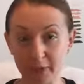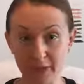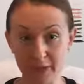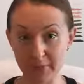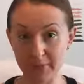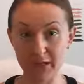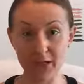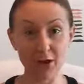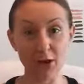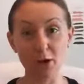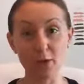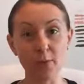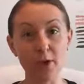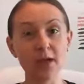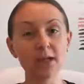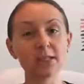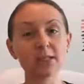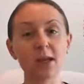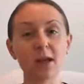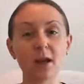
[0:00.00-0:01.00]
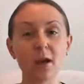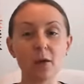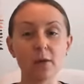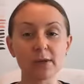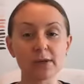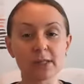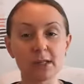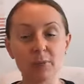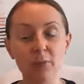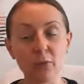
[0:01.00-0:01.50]
with me always, and I
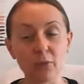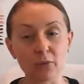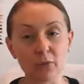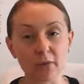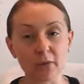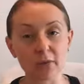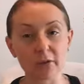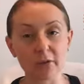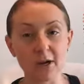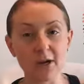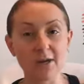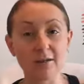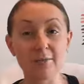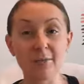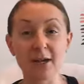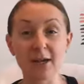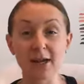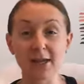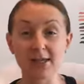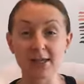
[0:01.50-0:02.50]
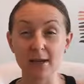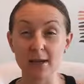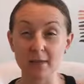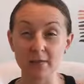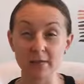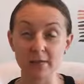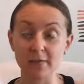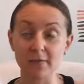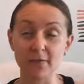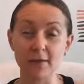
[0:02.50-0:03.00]
always keep a roller on it because I
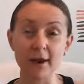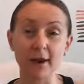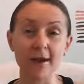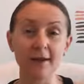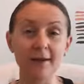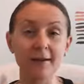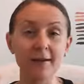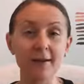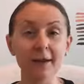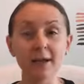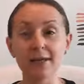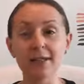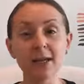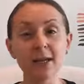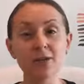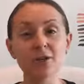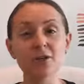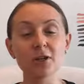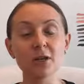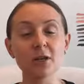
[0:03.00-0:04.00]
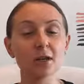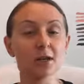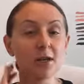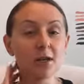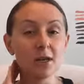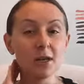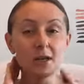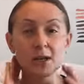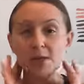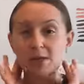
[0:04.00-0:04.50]
use it for head and neck tension.
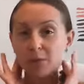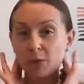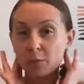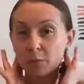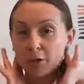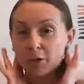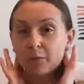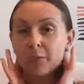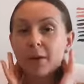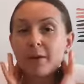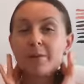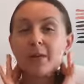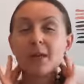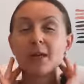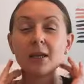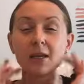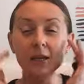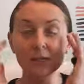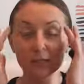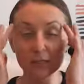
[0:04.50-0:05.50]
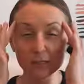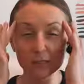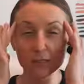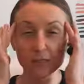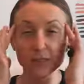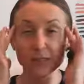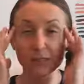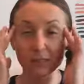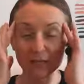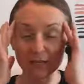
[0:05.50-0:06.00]
So I'll put it behind my
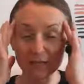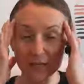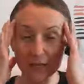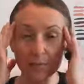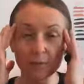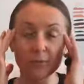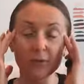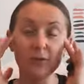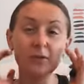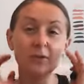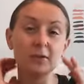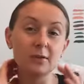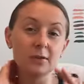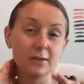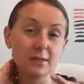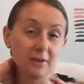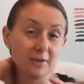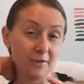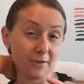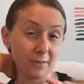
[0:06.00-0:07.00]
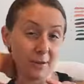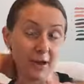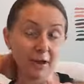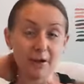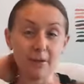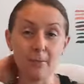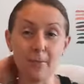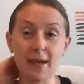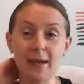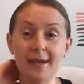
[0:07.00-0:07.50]
ears, on my temples, on the
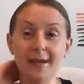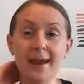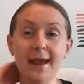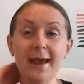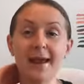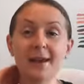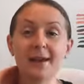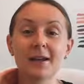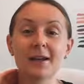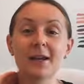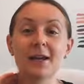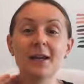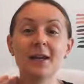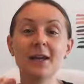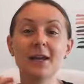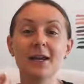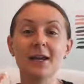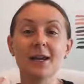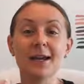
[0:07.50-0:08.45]
back of my neck.